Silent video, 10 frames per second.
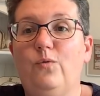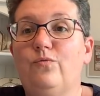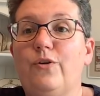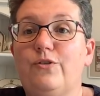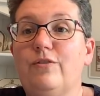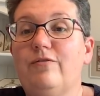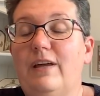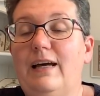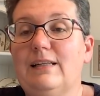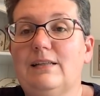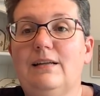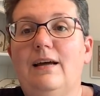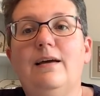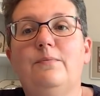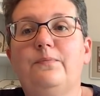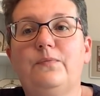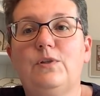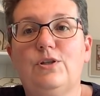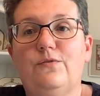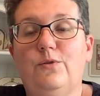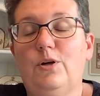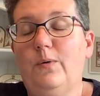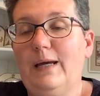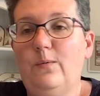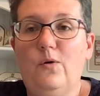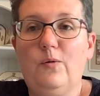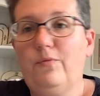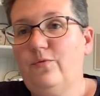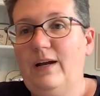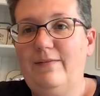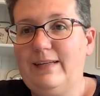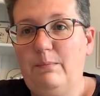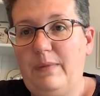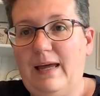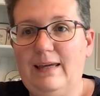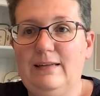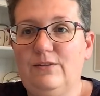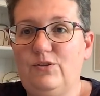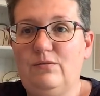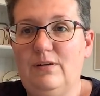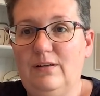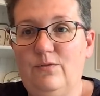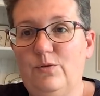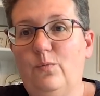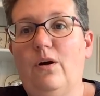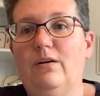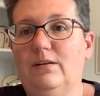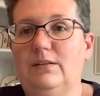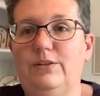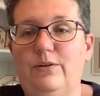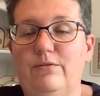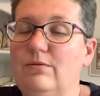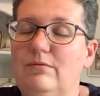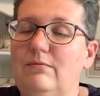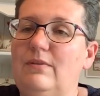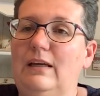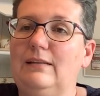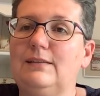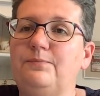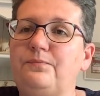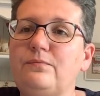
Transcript: route of that, just for a quick walk before I have to get back and go to work and do other things.